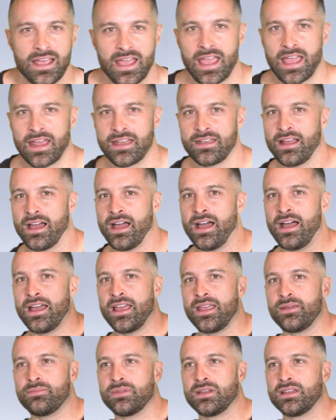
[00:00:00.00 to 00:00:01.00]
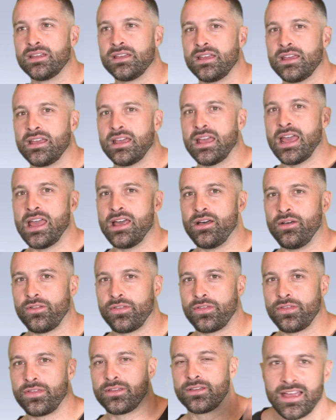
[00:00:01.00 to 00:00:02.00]
and I'm
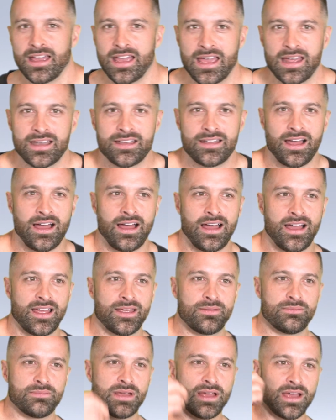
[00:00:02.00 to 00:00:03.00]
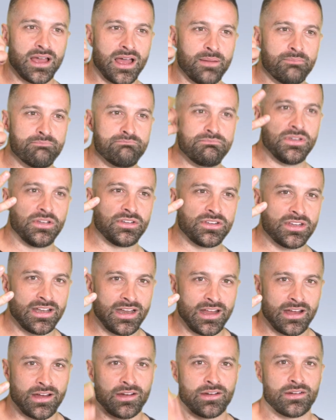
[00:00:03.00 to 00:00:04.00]
health and I'm a
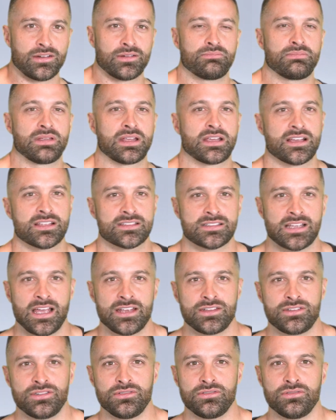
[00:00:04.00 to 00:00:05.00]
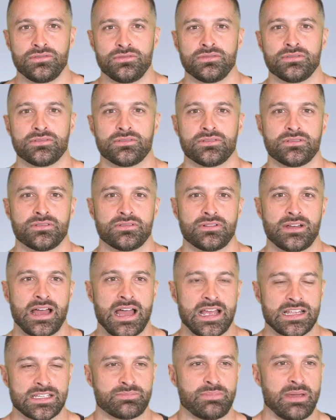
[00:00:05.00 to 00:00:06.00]
millionaire because I do
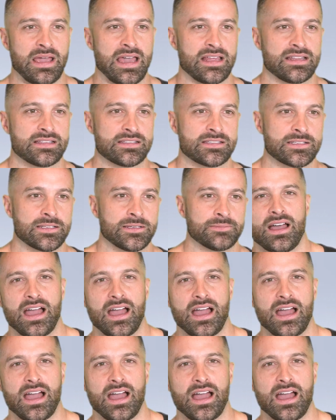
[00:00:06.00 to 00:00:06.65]
ice baths.